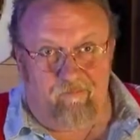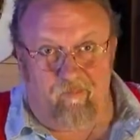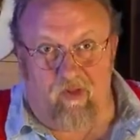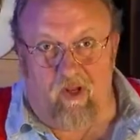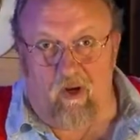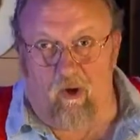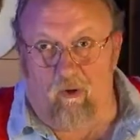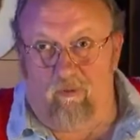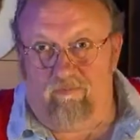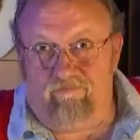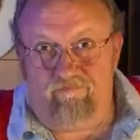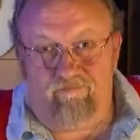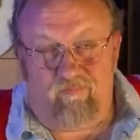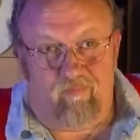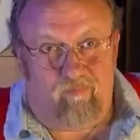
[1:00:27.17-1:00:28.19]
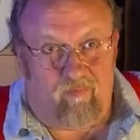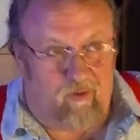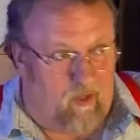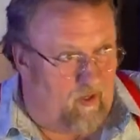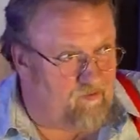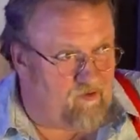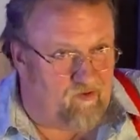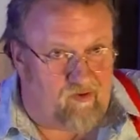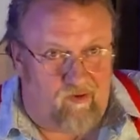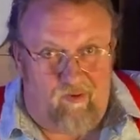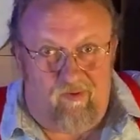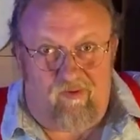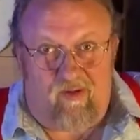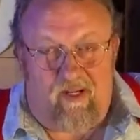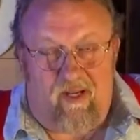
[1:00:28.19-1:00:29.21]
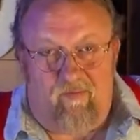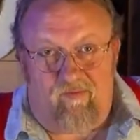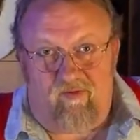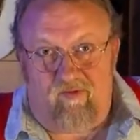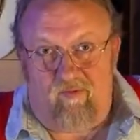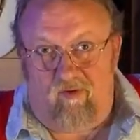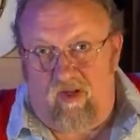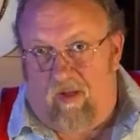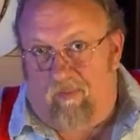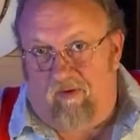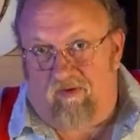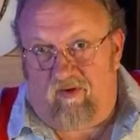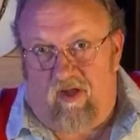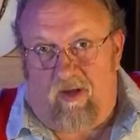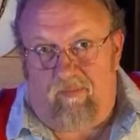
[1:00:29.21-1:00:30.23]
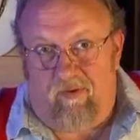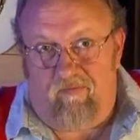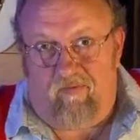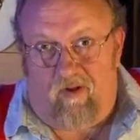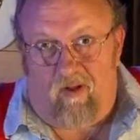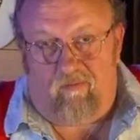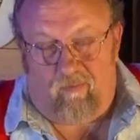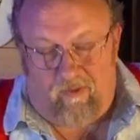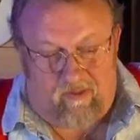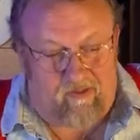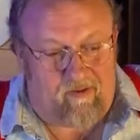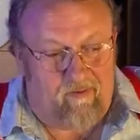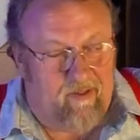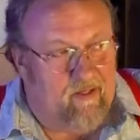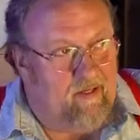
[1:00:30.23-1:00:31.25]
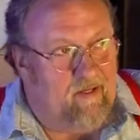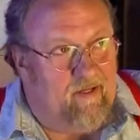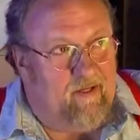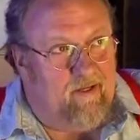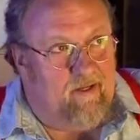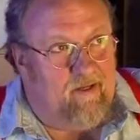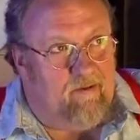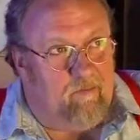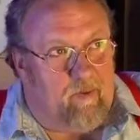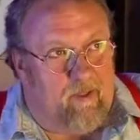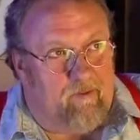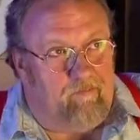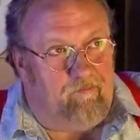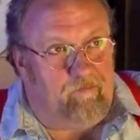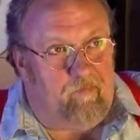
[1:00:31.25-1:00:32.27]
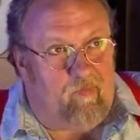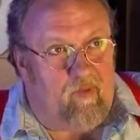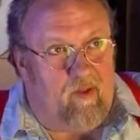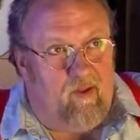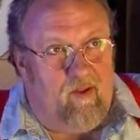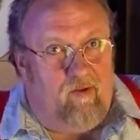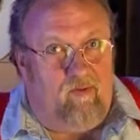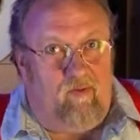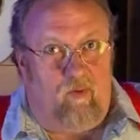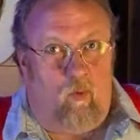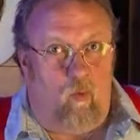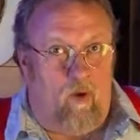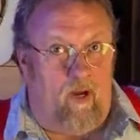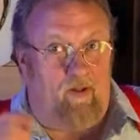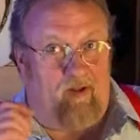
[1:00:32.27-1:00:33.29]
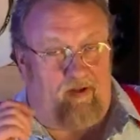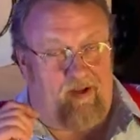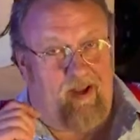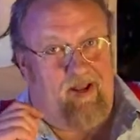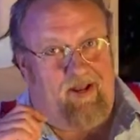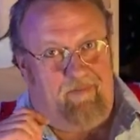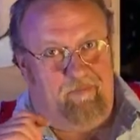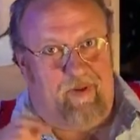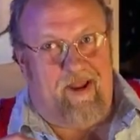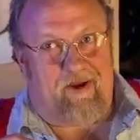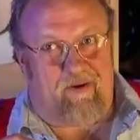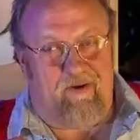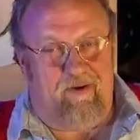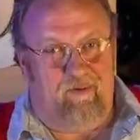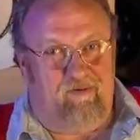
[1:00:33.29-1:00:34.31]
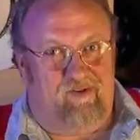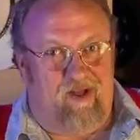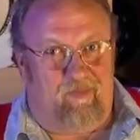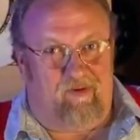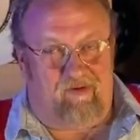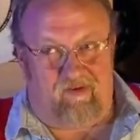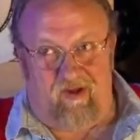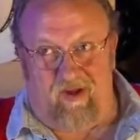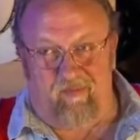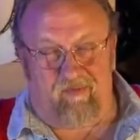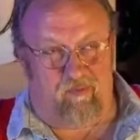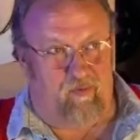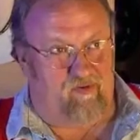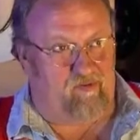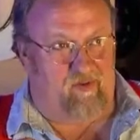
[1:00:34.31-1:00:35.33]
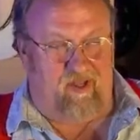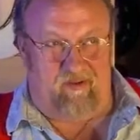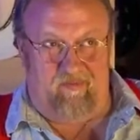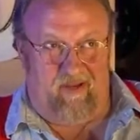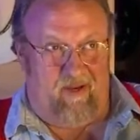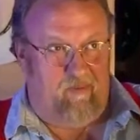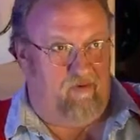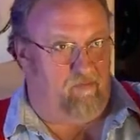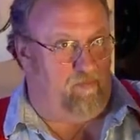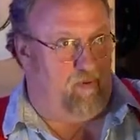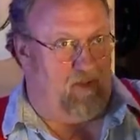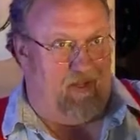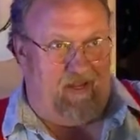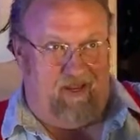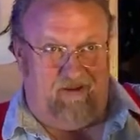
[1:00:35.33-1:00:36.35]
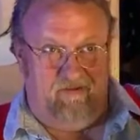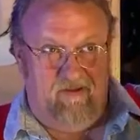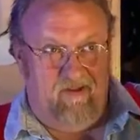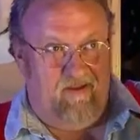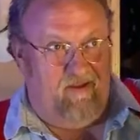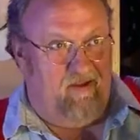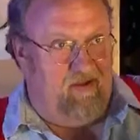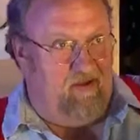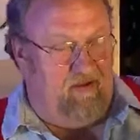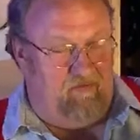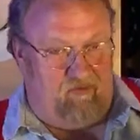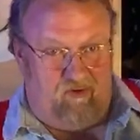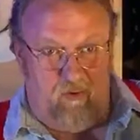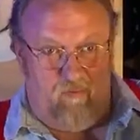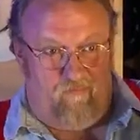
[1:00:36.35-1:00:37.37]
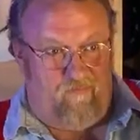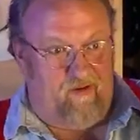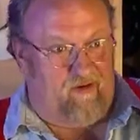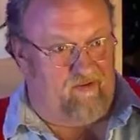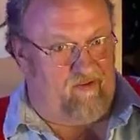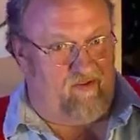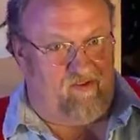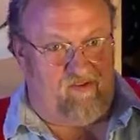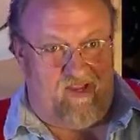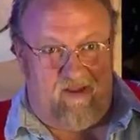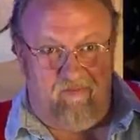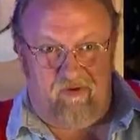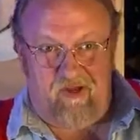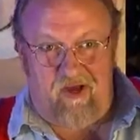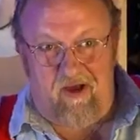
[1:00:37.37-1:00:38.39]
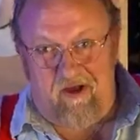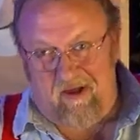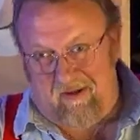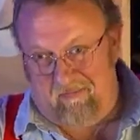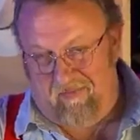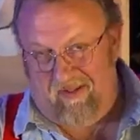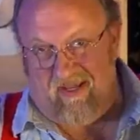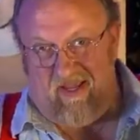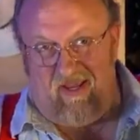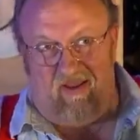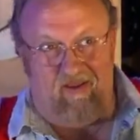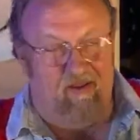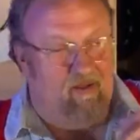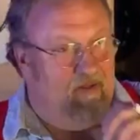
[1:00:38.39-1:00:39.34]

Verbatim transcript: you know, lots of tunes that have double stop involved with it. But the way that Kenny Baker used double stops was like he was playing two fiddles at the same time. Like he,